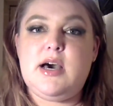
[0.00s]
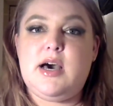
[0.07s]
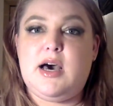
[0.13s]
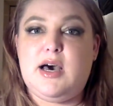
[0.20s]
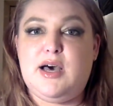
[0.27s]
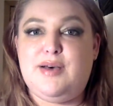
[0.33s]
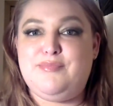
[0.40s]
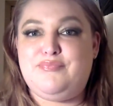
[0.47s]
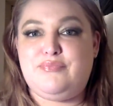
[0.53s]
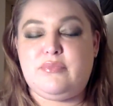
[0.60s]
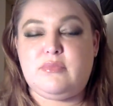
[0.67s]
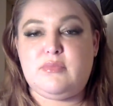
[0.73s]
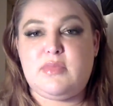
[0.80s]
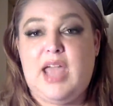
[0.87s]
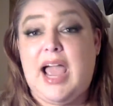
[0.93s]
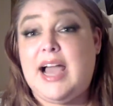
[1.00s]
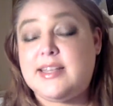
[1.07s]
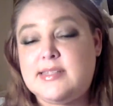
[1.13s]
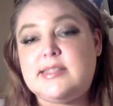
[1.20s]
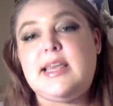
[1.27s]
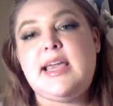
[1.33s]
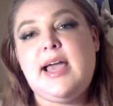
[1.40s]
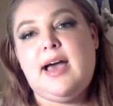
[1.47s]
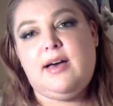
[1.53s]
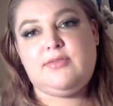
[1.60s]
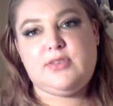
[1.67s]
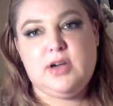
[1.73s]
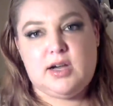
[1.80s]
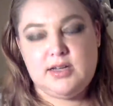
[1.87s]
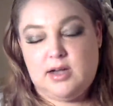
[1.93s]
Um, as they have
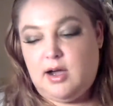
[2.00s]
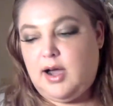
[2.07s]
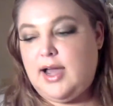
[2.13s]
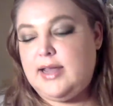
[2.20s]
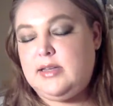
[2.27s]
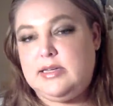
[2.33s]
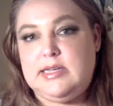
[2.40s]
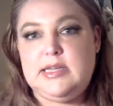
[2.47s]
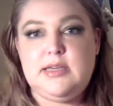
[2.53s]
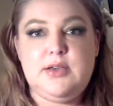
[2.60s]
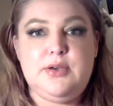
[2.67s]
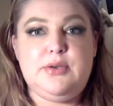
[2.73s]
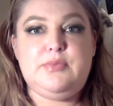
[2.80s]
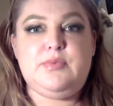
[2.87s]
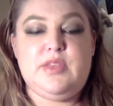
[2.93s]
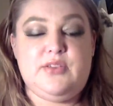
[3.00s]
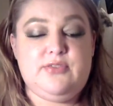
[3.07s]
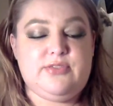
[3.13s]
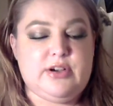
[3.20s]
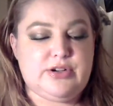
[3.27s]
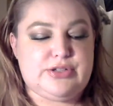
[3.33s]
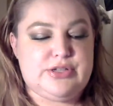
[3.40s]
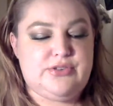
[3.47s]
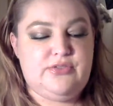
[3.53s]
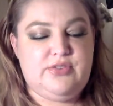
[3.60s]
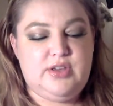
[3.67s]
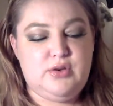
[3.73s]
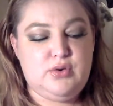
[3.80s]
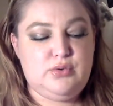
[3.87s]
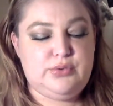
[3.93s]
gone on, the first
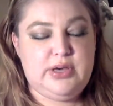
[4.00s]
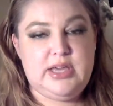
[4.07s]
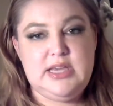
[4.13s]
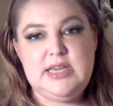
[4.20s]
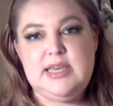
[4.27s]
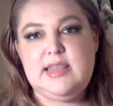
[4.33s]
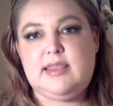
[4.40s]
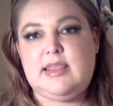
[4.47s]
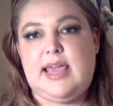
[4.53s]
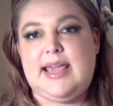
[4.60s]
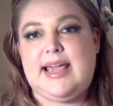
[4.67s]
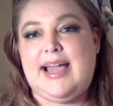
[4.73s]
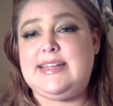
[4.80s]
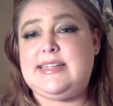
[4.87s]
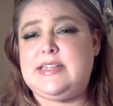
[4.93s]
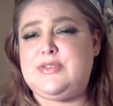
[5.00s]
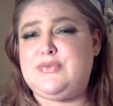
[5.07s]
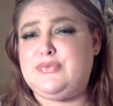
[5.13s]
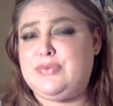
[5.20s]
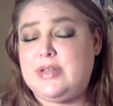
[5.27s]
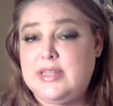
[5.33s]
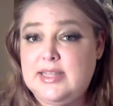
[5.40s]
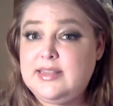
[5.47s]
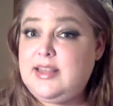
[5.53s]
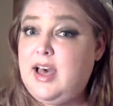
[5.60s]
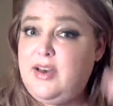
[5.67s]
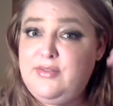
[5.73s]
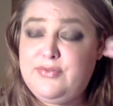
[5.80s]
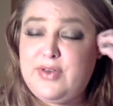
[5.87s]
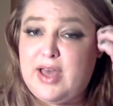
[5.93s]
few, like I didn't really
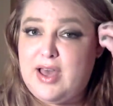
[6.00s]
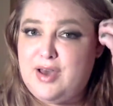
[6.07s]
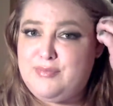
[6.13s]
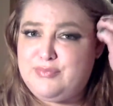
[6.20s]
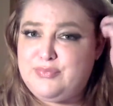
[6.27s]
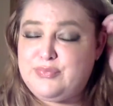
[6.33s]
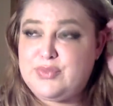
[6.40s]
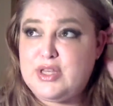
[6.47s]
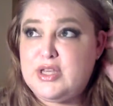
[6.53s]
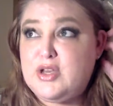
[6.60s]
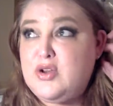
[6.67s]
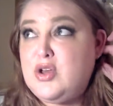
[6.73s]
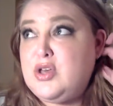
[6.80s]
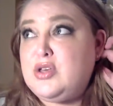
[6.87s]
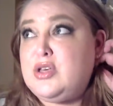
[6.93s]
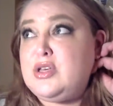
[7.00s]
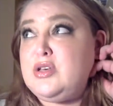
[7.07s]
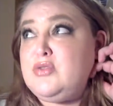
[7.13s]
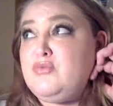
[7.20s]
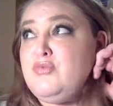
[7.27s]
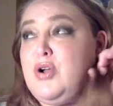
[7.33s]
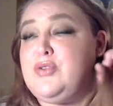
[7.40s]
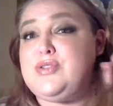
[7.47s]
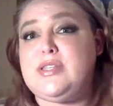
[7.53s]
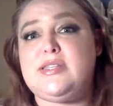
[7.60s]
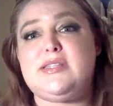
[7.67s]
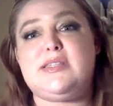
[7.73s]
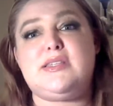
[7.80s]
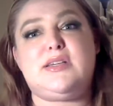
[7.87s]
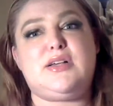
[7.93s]
love. Um,
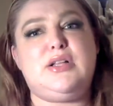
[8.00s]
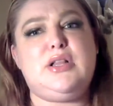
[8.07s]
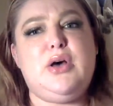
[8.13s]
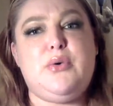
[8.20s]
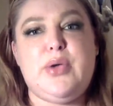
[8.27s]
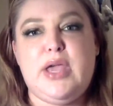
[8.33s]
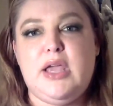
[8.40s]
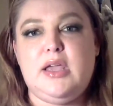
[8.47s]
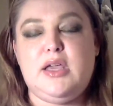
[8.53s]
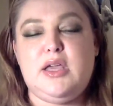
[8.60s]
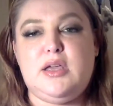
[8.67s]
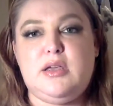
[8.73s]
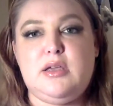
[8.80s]
Roses to Chloe